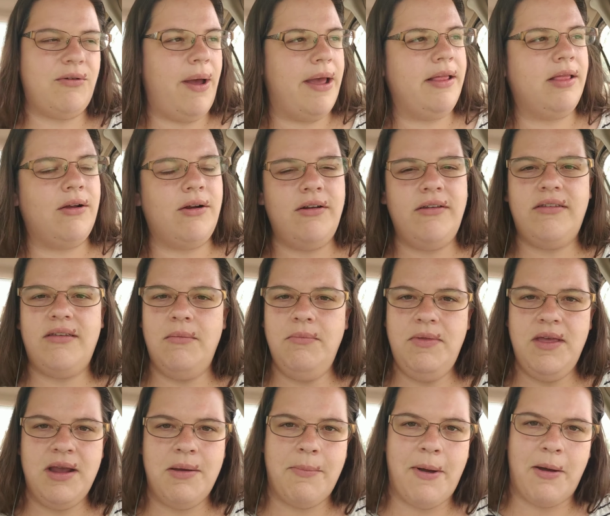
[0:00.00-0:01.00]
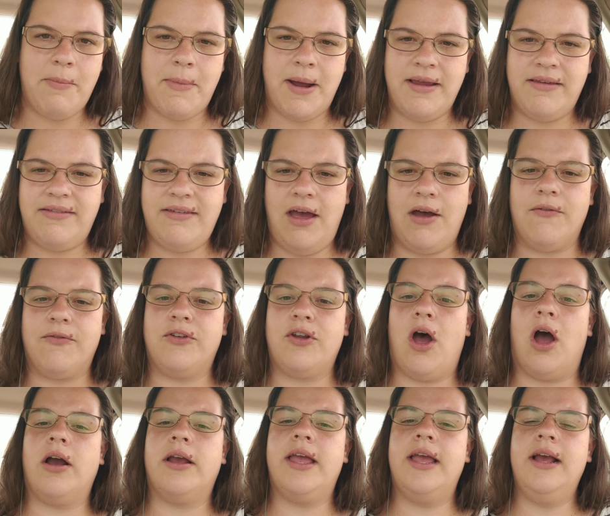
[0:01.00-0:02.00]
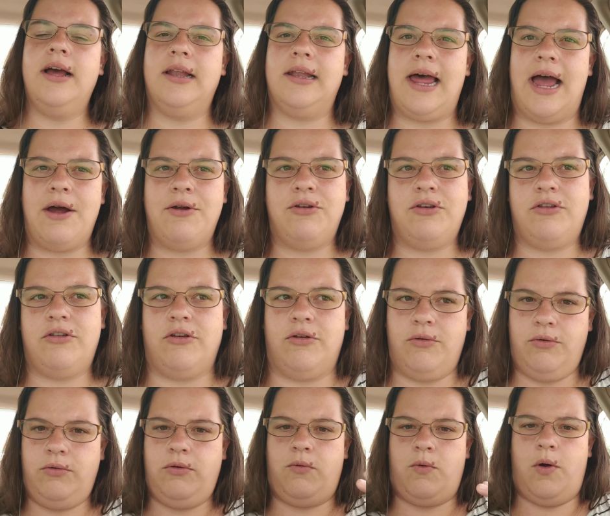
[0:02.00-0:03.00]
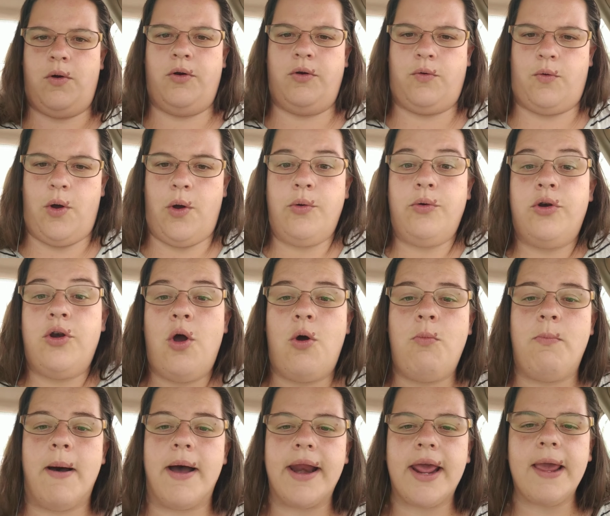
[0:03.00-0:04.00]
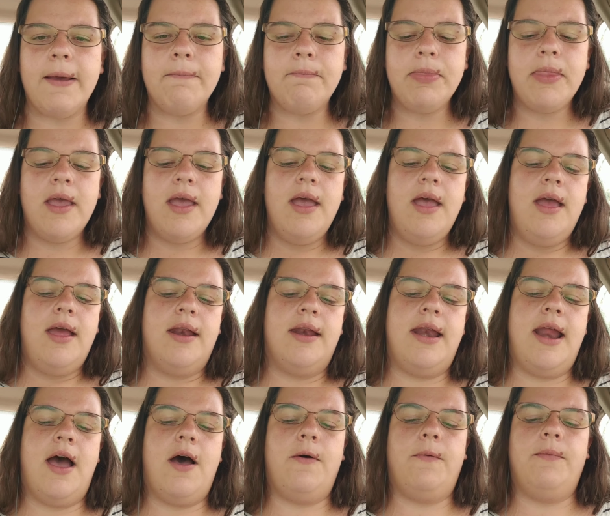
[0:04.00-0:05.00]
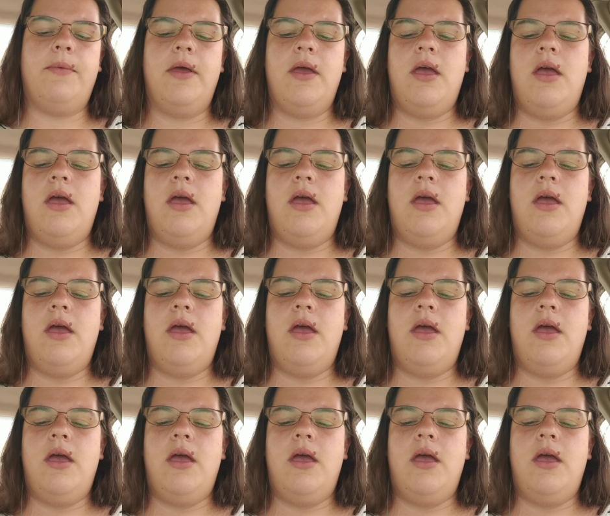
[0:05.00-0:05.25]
So I learned something about myself talking aloud to quote unquote nobody. Now,